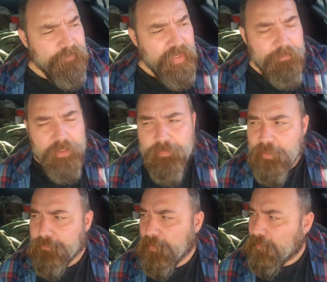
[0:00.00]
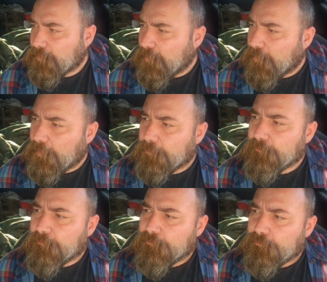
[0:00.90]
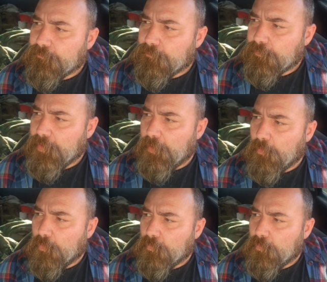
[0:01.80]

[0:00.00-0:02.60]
How many people out there that